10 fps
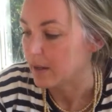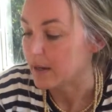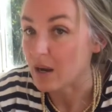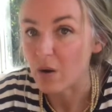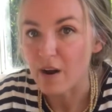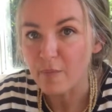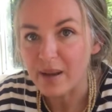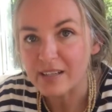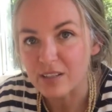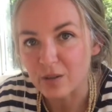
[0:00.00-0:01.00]
Now I've
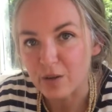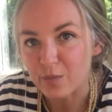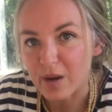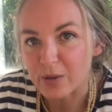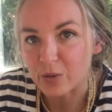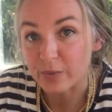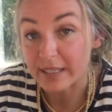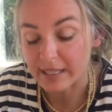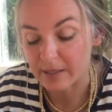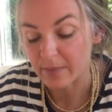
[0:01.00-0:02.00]
painted a lot of mine
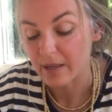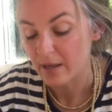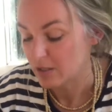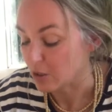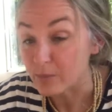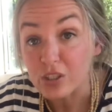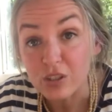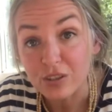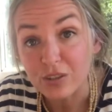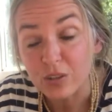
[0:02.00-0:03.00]
already, so I'm
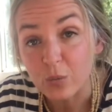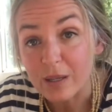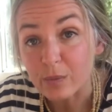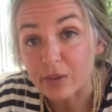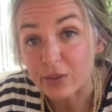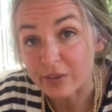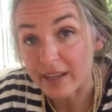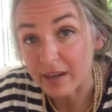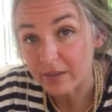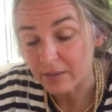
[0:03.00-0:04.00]
just going to do one with you
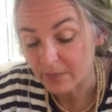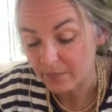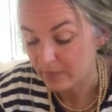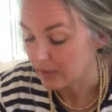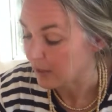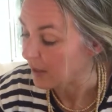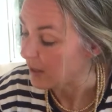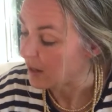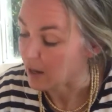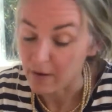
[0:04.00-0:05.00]
now.
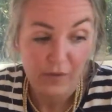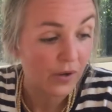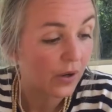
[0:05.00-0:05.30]
I've